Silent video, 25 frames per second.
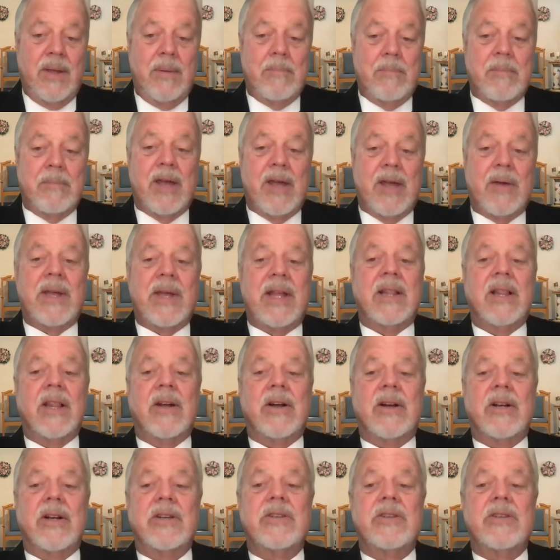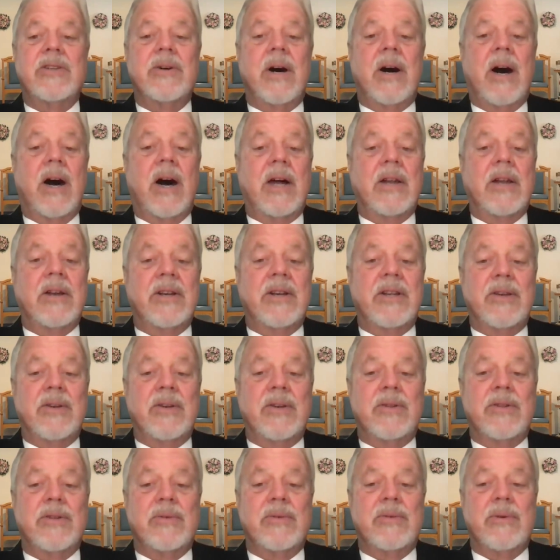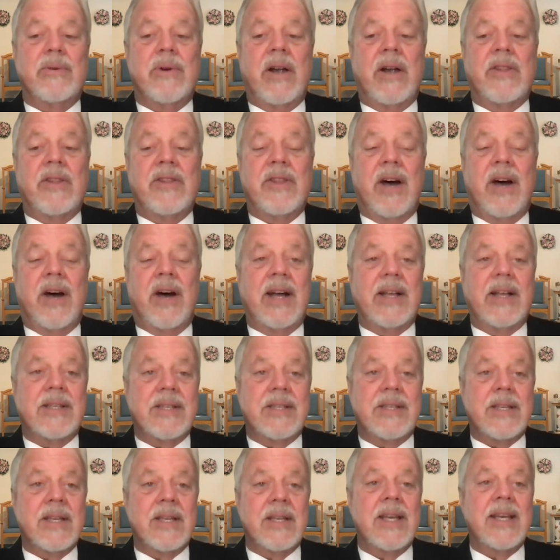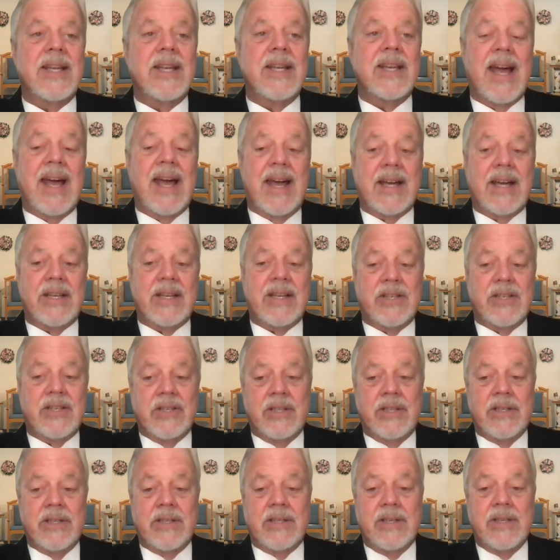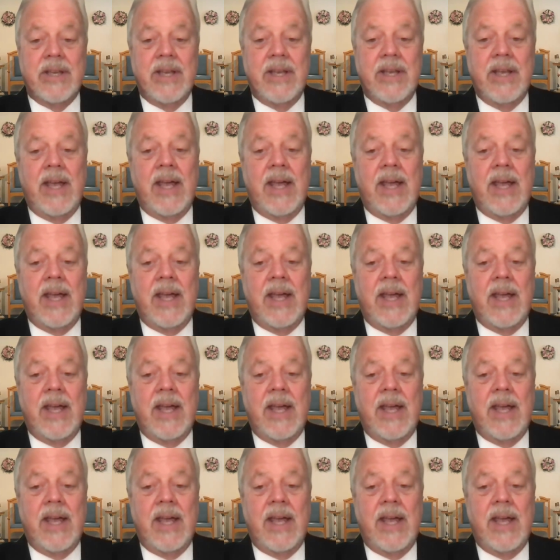May we learn to honor you through our thoughts and actions,